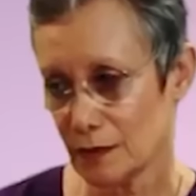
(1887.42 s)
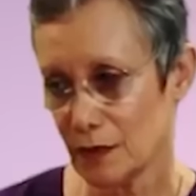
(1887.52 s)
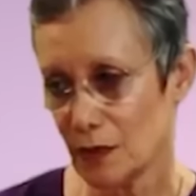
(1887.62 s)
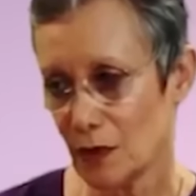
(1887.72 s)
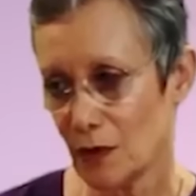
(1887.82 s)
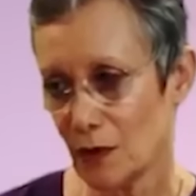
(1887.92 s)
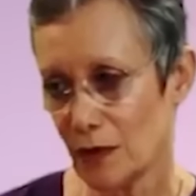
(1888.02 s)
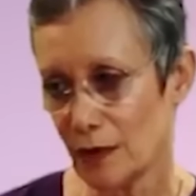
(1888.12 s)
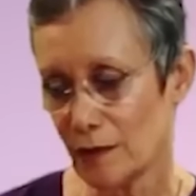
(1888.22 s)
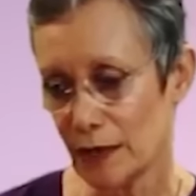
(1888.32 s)
know
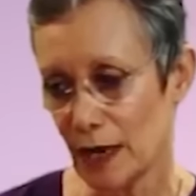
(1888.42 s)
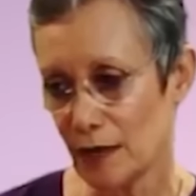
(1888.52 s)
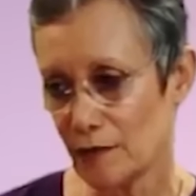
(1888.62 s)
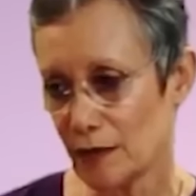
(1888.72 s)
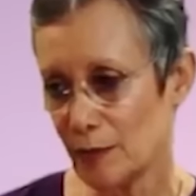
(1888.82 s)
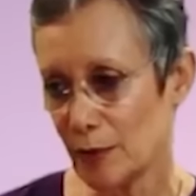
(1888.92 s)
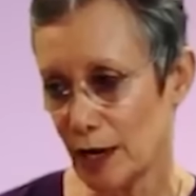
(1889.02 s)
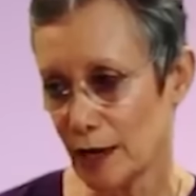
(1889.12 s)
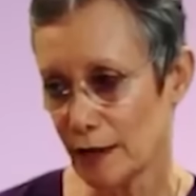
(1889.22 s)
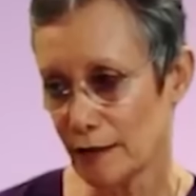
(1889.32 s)
that with every
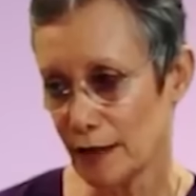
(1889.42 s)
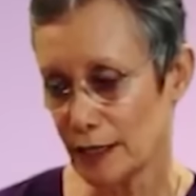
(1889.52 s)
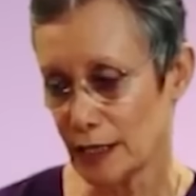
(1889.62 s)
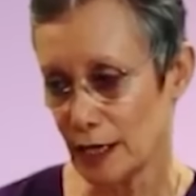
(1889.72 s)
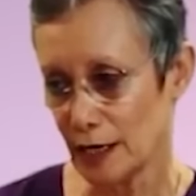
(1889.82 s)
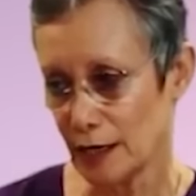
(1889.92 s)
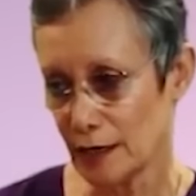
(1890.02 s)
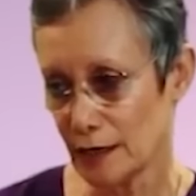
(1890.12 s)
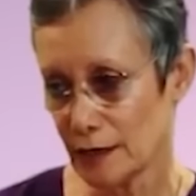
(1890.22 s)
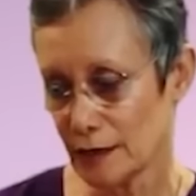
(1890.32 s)
breath they
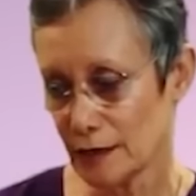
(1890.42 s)
take,